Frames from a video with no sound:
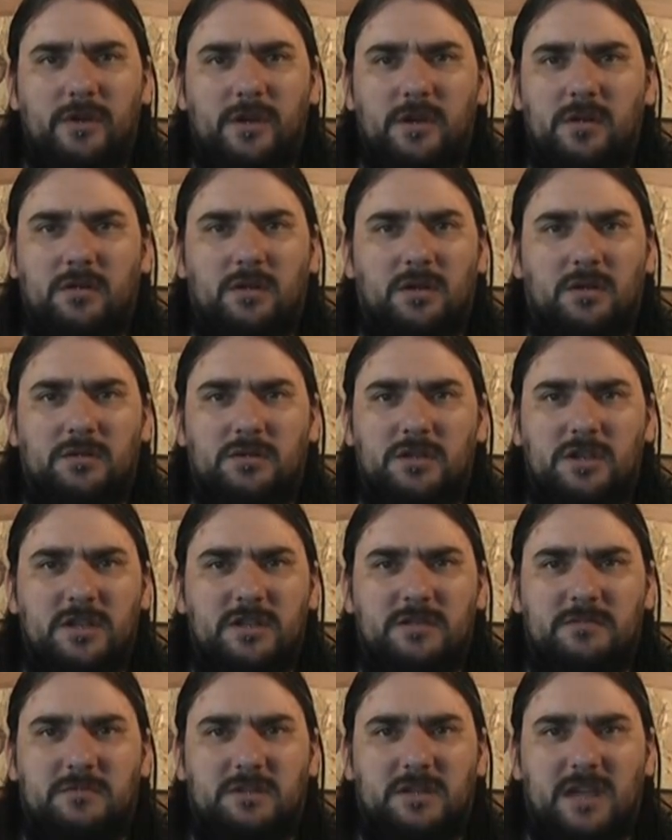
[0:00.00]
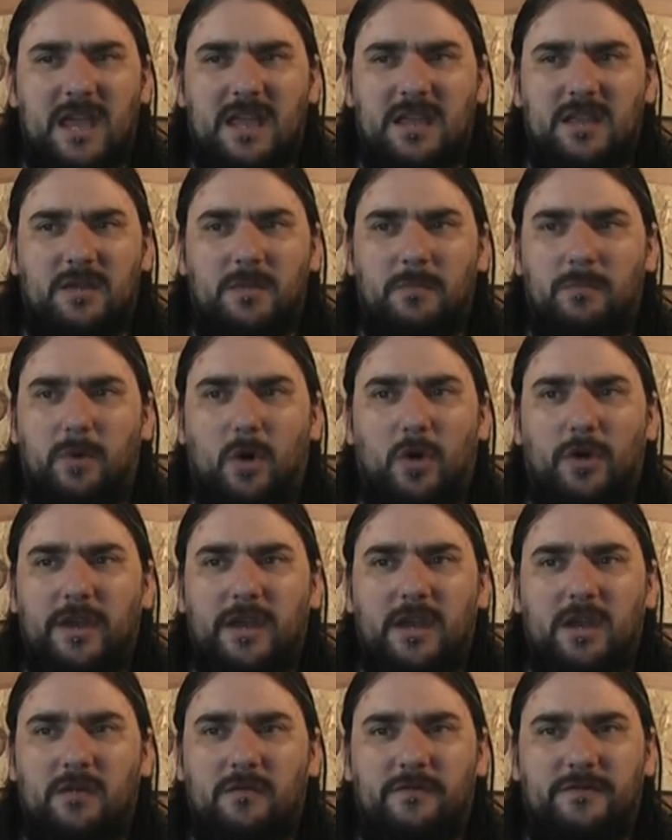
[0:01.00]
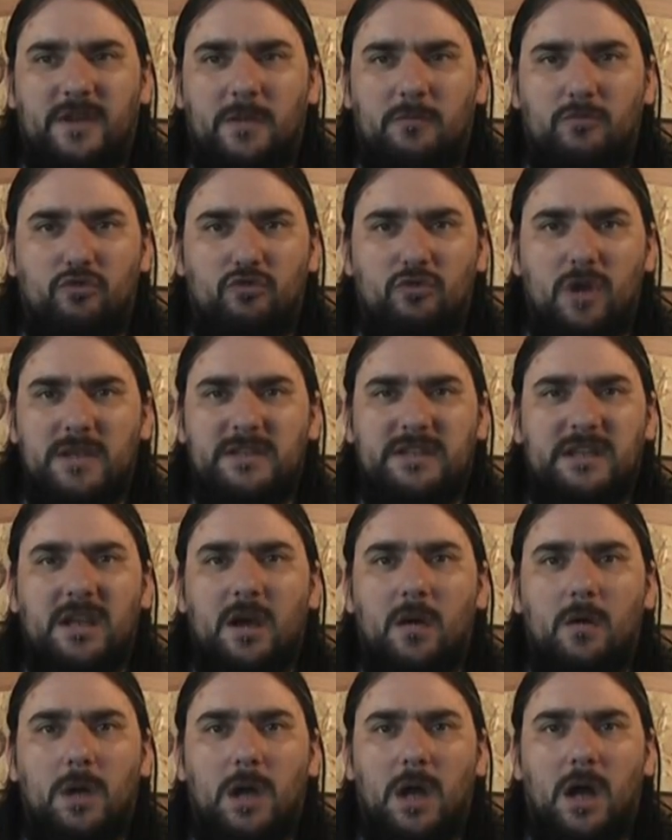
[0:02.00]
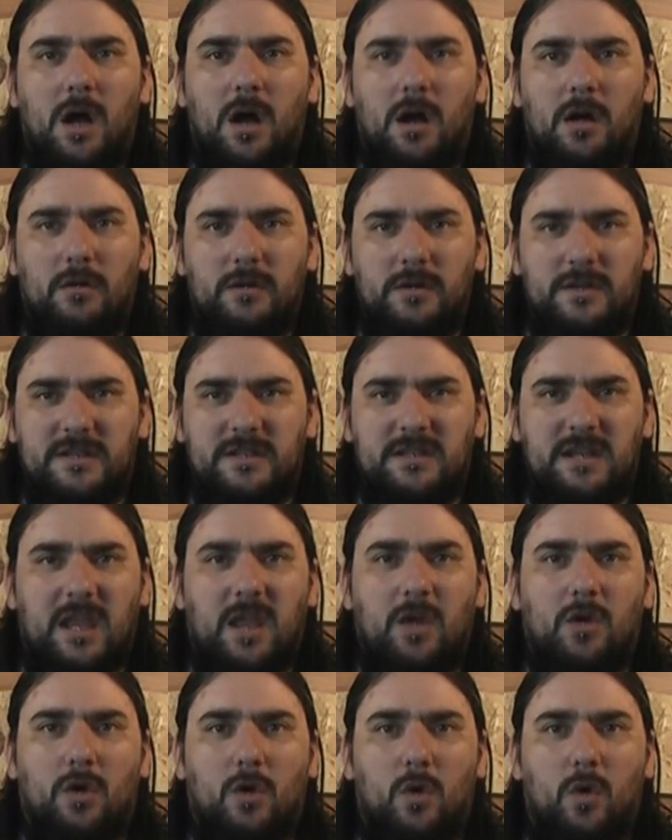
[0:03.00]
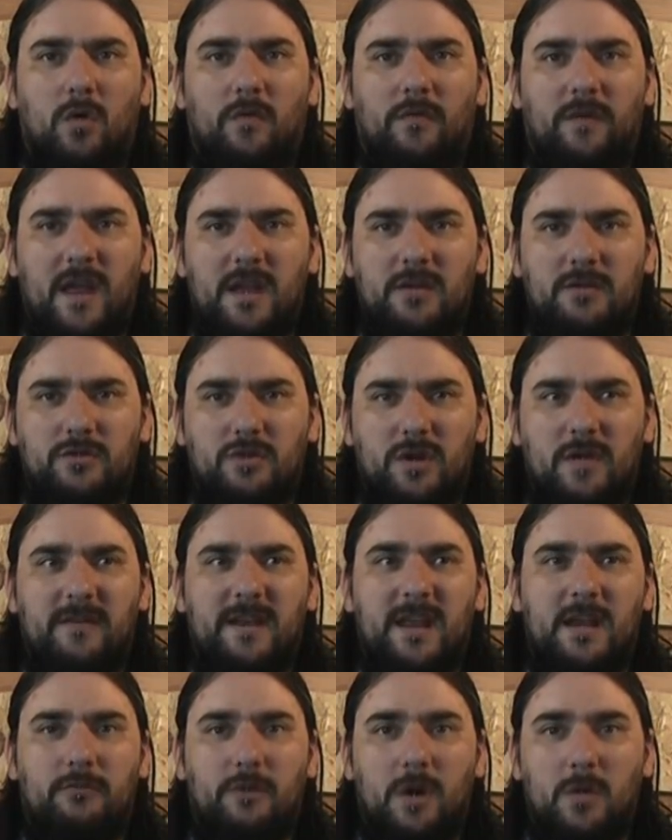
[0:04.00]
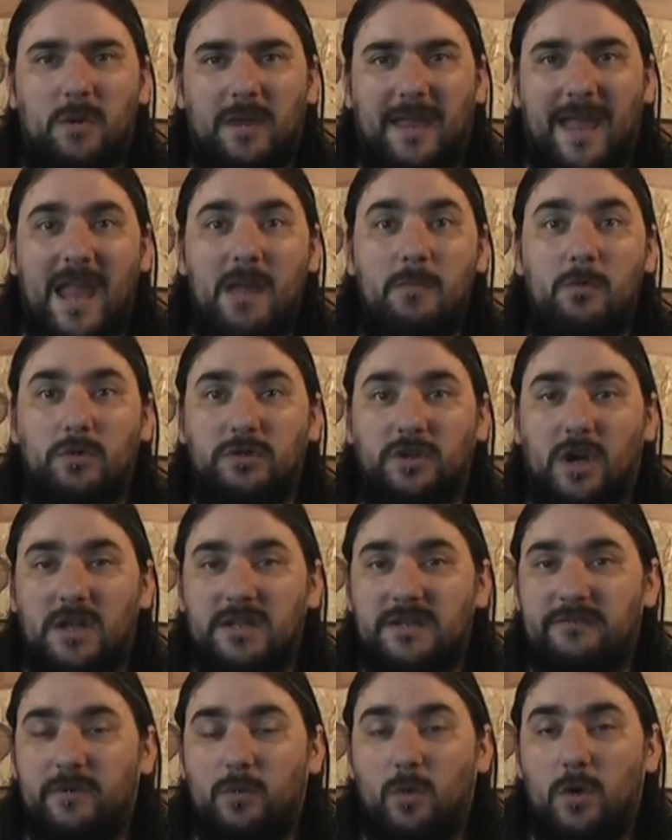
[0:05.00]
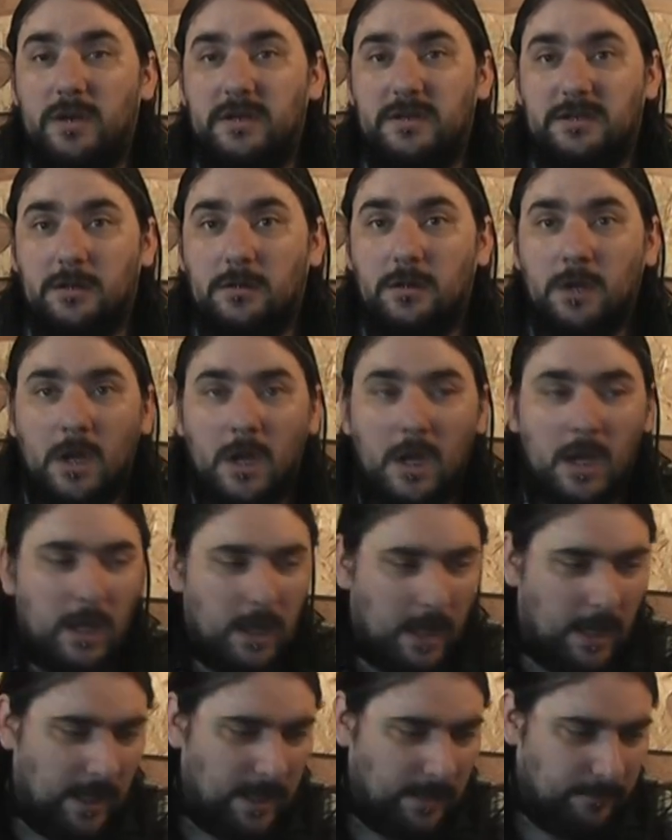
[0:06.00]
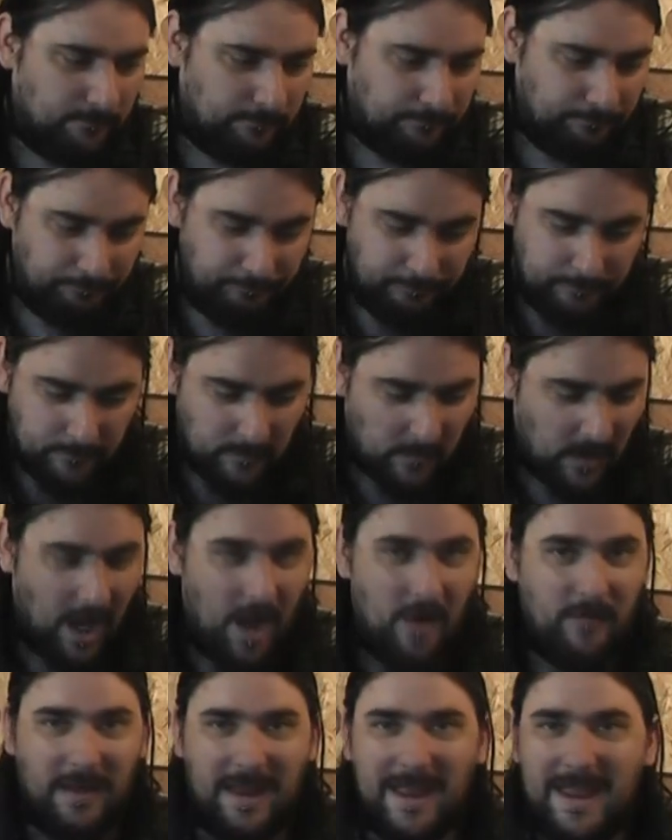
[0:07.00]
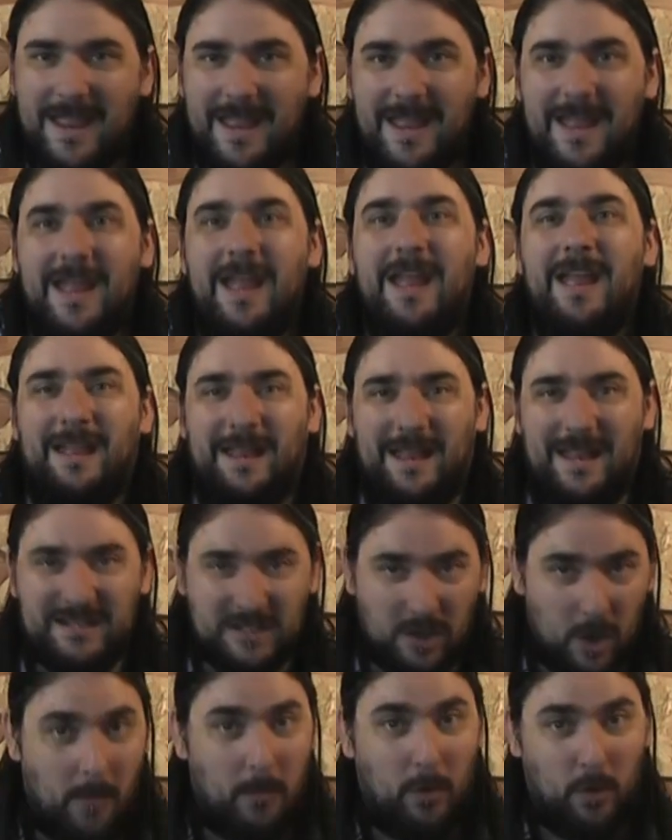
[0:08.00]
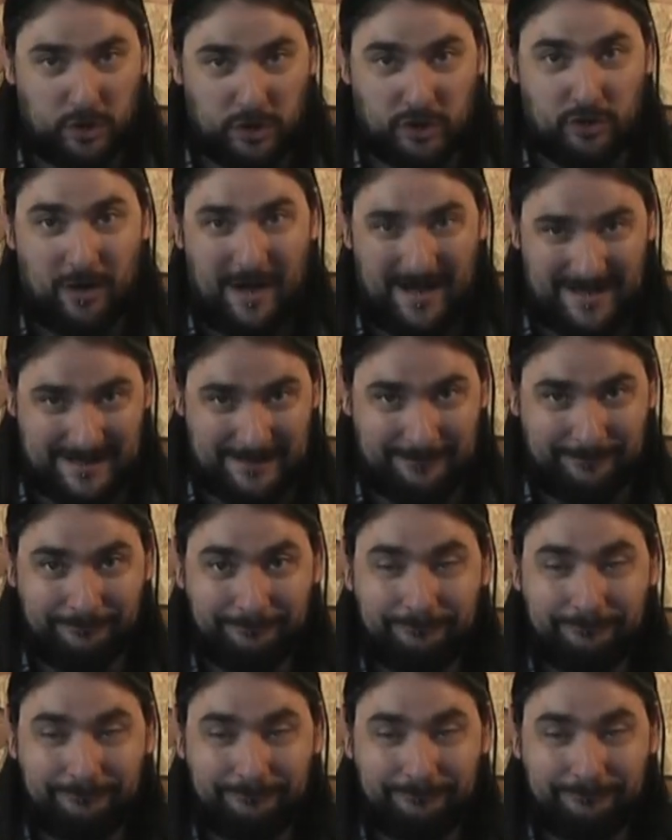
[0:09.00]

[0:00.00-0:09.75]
You can just take the body of some rusty old car and stick it on a Corvette and drive it down the road with cable ties if you wanted to. Over here, it's a lot more strict.